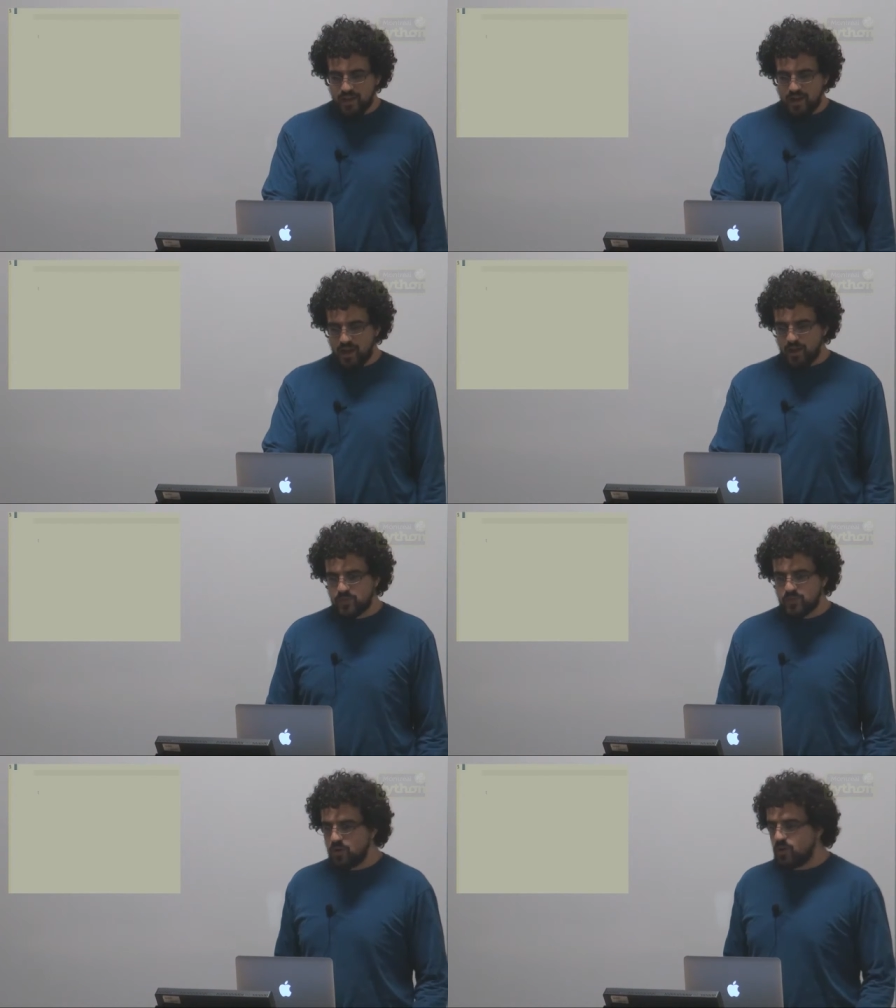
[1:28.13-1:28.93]

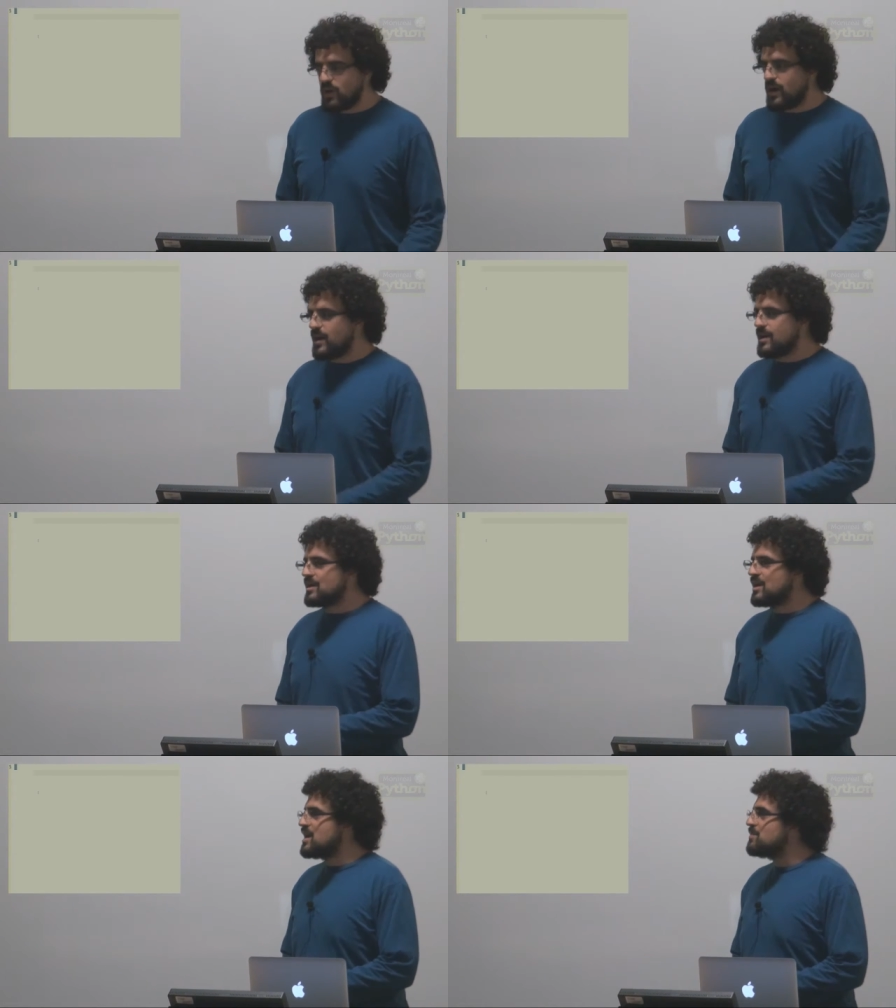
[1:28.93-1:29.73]
Uh, so I
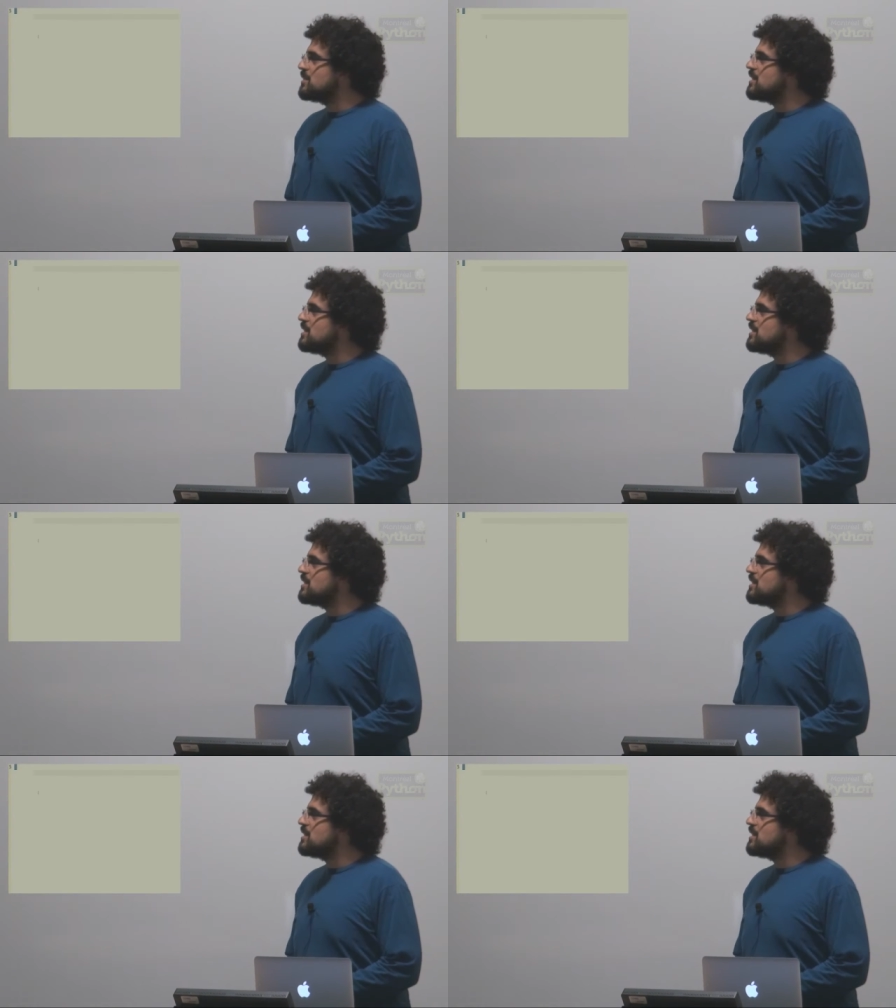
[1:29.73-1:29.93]
came